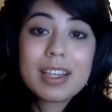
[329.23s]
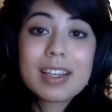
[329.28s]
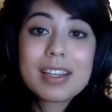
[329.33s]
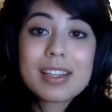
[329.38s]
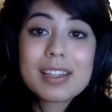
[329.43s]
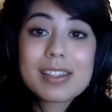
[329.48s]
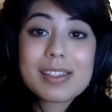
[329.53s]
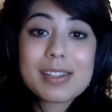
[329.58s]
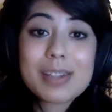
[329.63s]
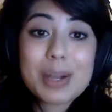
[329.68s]

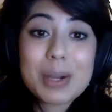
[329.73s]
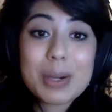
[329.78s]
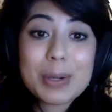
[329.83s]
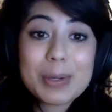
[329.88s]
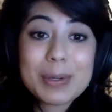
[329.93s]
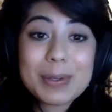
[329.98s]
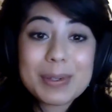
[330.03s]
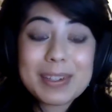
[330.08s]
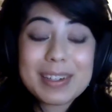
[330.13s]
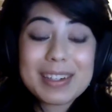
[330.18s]

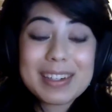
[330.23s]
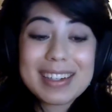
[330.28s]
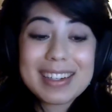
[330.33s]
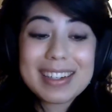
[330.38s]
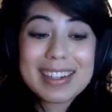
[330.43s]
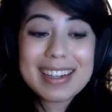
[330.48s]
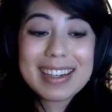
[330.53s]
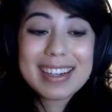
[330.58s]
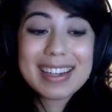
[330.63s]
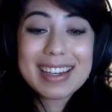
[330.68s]
So
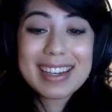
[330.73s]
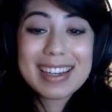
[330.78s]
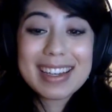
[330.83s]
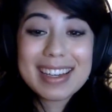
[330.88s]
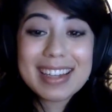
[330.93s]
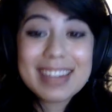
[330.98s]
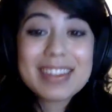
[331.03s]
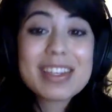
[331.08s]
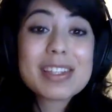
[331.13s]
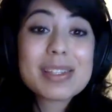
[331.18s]

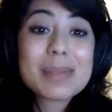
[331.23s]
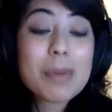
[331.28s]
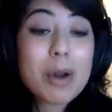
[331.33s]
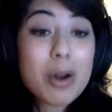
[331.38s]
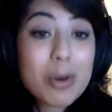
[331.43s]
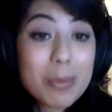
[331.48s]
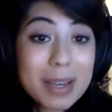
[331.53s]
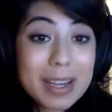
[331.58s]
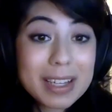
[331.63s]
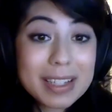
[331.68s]
in this
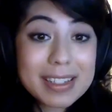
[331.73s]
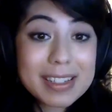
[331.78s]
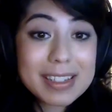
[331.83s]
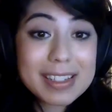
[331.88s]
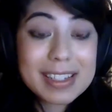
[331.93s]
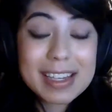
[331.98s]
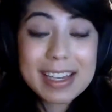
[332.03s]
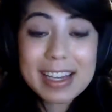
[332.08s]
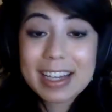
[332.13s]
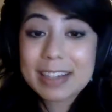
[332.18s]
moment,
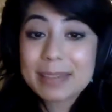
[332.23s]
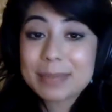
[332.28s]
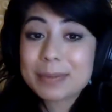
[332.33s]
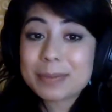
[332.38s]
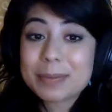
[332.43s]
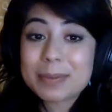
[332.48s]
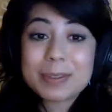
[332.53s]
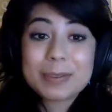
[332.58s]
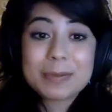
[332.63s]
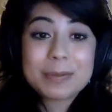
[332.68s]
I'm
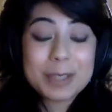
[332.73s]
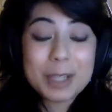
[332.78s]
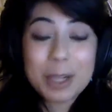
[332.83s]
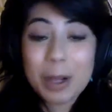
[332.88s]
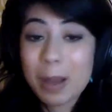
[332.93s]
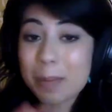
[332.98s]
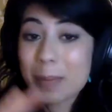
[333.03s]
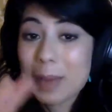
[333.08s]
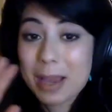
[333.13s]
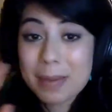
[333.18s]

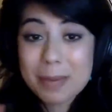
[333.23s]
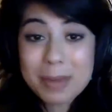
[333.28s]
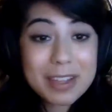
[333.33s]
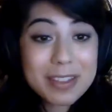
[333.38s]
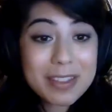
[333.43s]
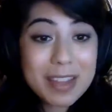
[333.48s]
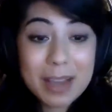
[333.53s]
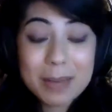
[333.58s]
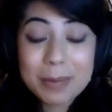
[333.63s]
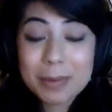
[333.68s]
in
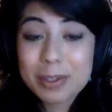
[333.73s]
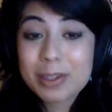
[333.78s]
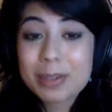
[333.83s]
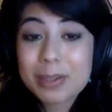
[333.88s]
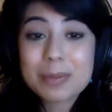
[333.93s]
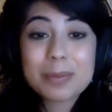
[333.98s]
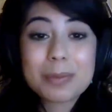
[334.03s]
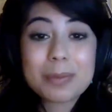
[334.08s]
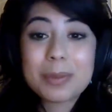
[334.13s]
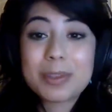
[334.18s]
that
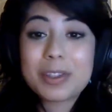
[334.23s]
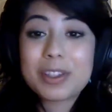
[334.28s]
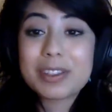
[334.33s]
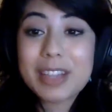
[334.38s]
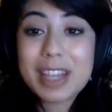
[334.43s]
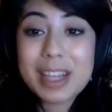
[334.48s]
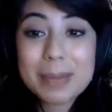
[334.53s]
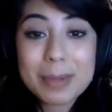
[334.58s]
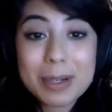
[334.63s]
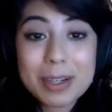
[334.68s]
room with the
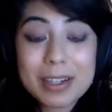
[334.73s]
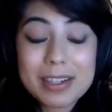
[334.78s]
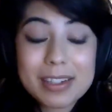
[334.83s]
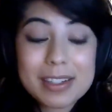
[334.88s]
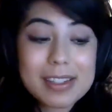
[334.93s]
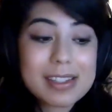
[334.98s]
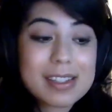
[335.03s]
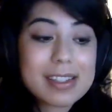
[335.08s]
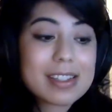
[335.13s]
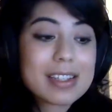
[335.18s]

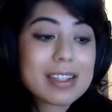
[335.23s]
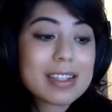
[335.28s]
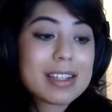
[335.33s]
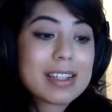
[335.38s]
neighbors.